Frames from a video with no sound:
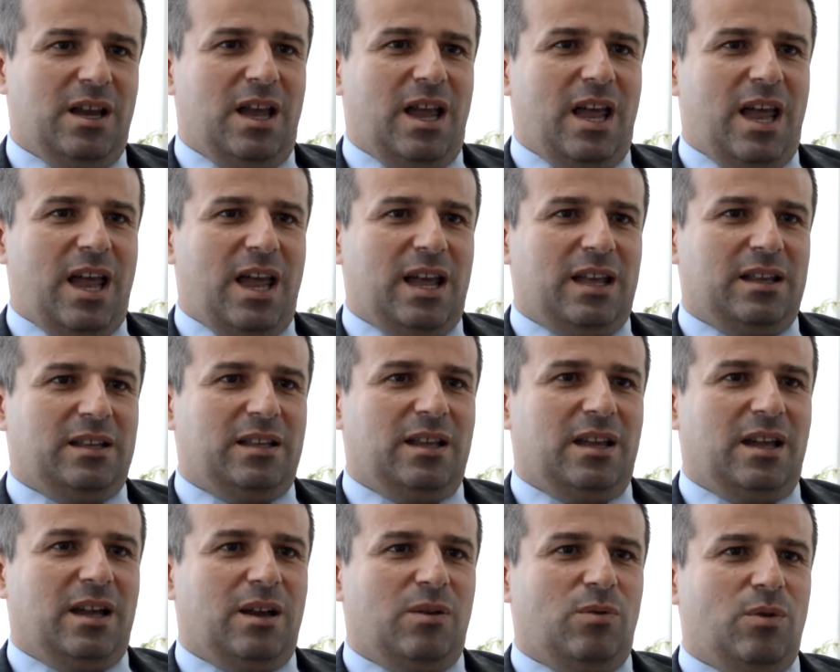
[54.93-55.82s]
and
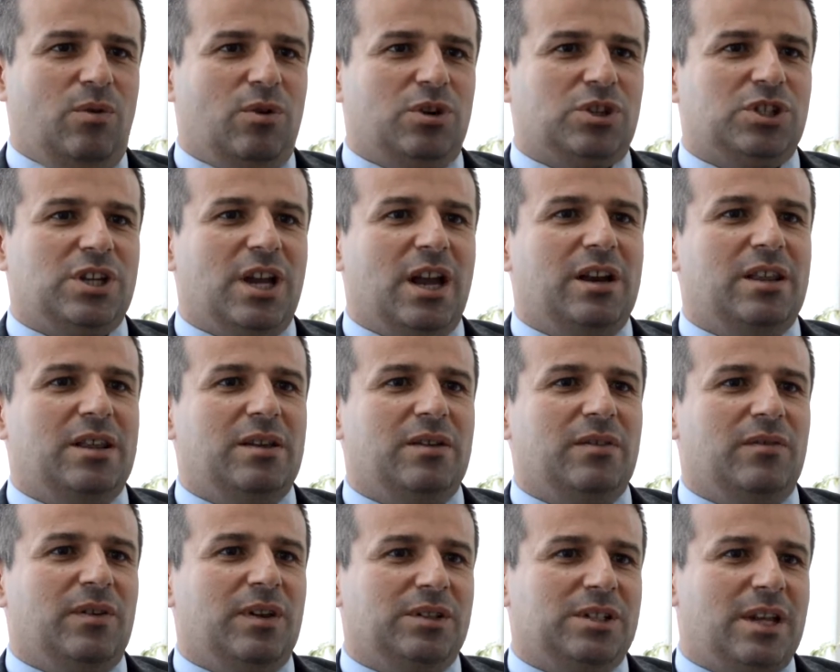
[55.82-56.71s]
we were
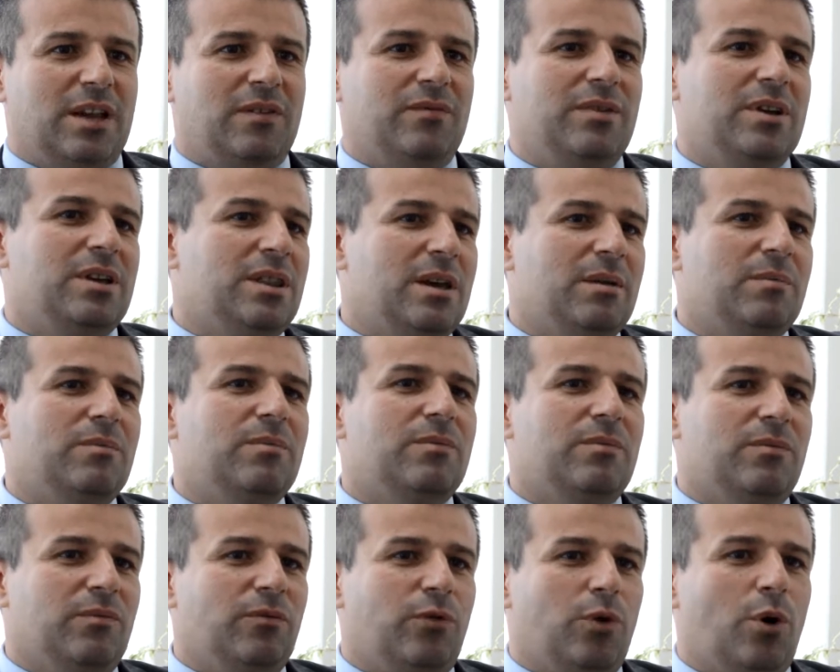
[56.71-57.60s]
serving
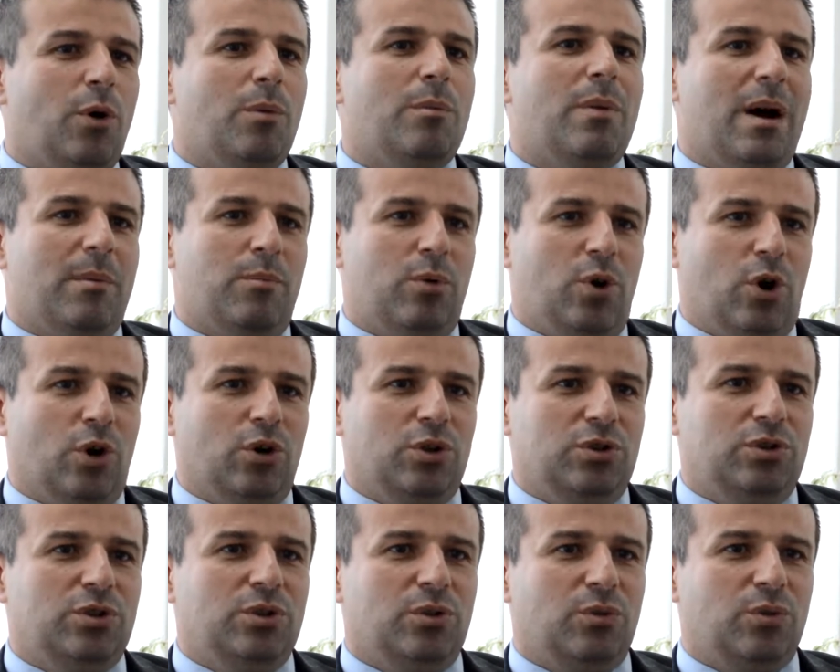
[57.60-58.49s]
them from
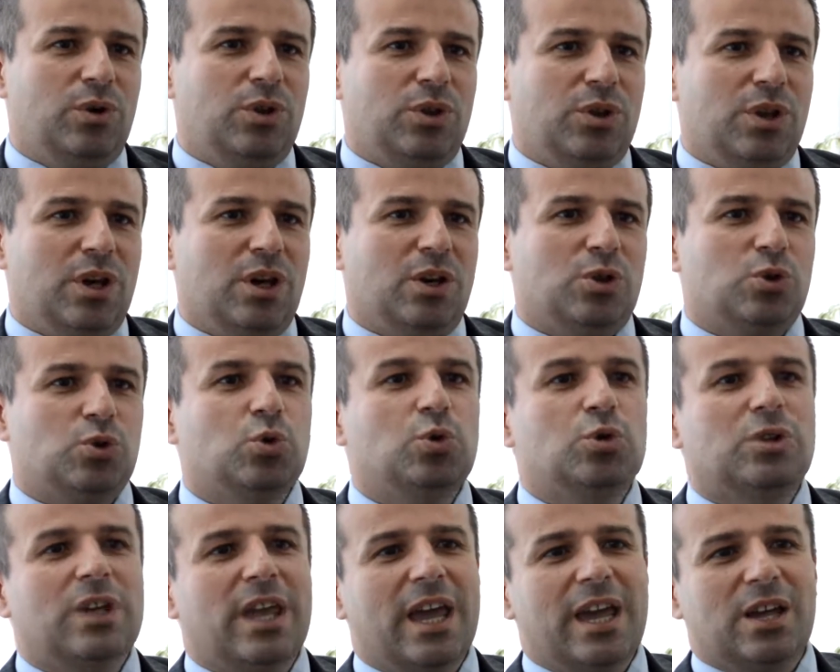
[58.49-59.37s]
abroad with
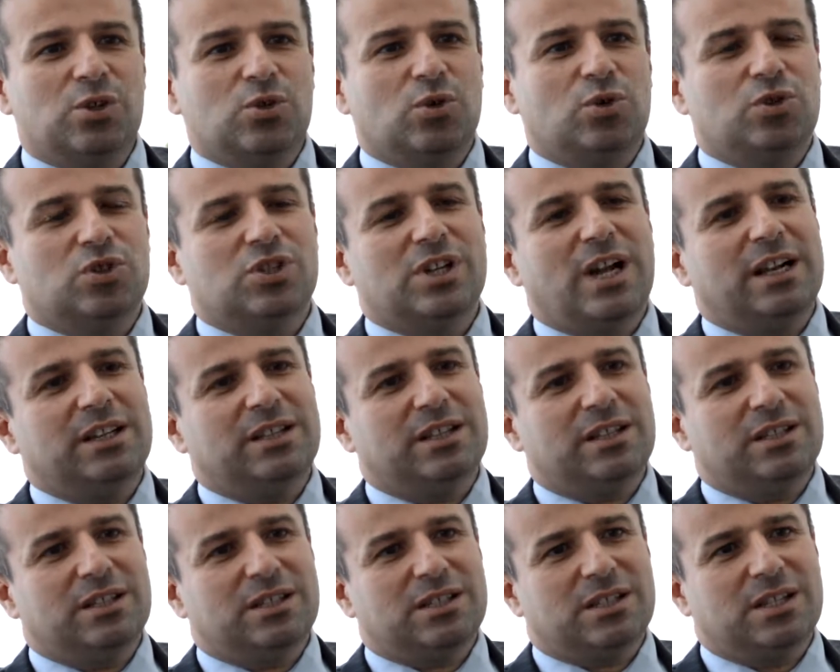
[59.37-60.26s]
suitcase
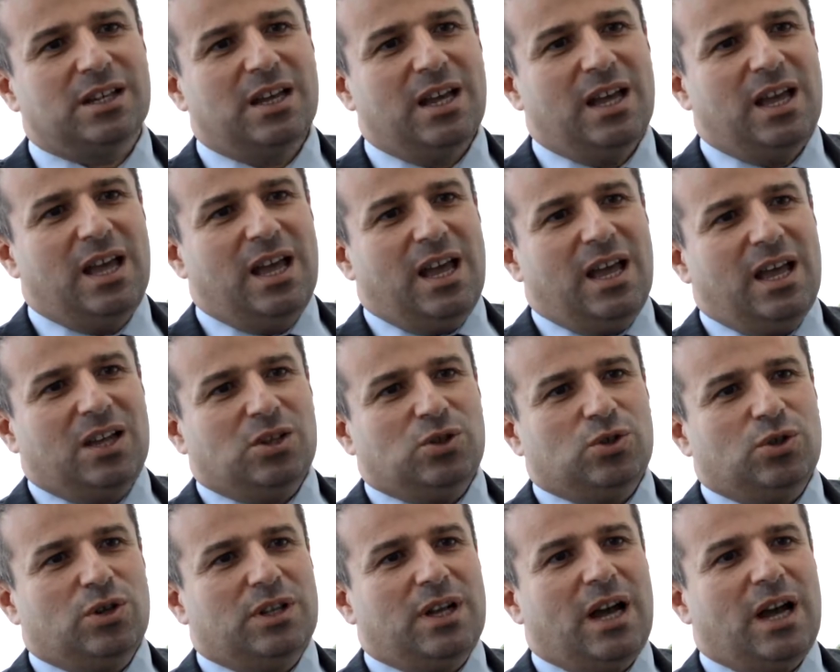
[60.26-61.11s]
consultants. So it